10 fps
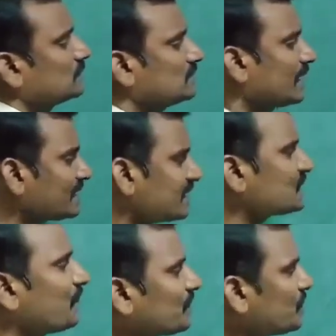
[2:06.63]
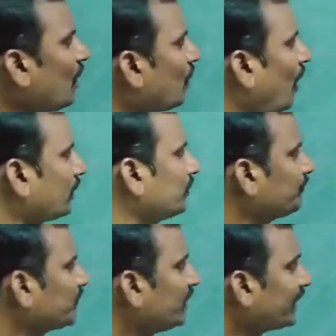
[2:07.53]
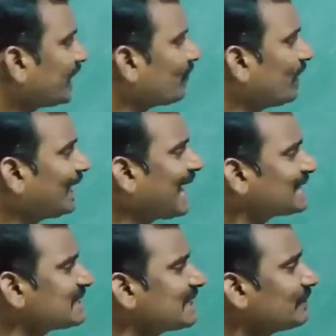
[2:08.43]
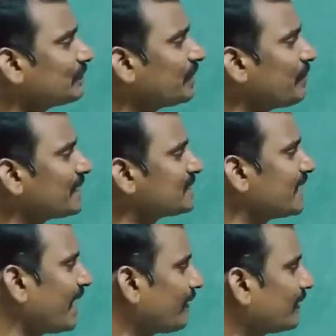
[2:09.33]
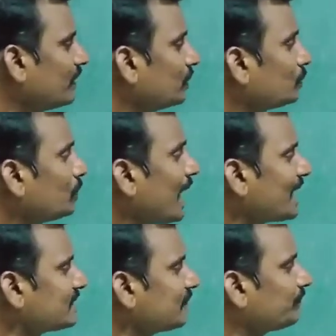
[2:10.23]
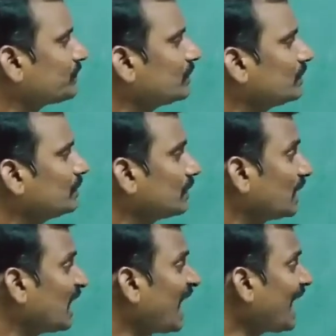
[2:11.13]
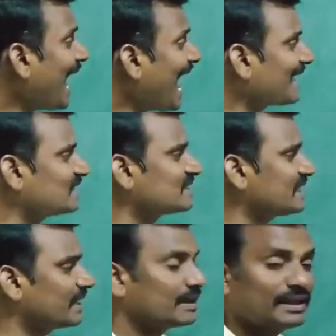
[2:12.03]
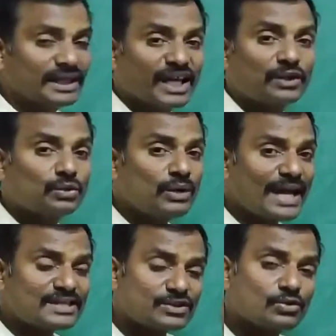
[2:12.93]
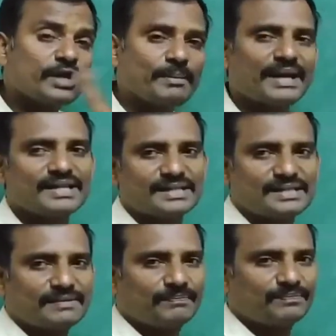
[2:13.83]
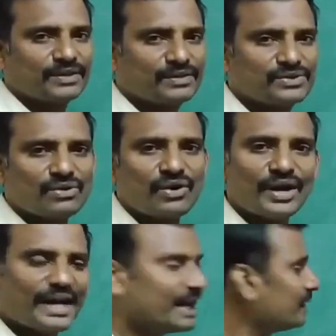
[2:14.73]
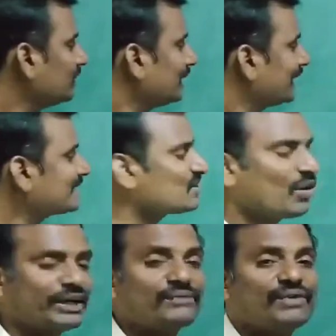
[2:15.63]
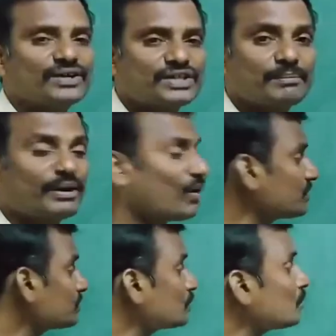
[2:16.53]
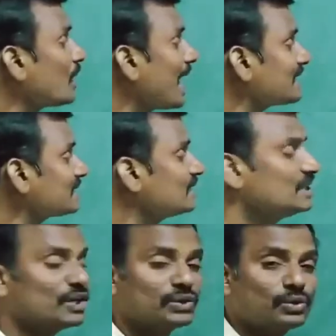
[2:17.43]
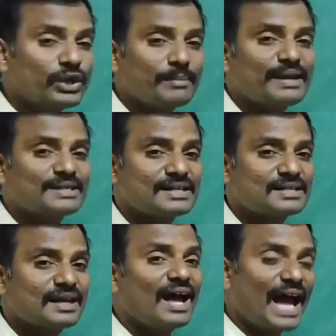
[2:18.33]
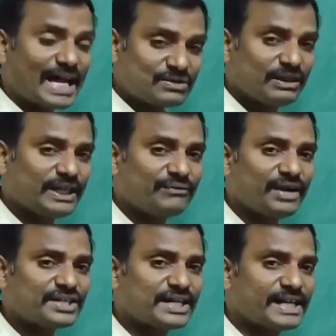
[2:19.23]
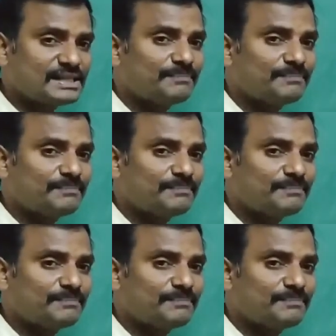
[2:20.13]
Is this function or what? Here 1 has image A, 2 has A and C. Here 2 has 2 images. So it's not a function because 2 has 2 images. Actual definition is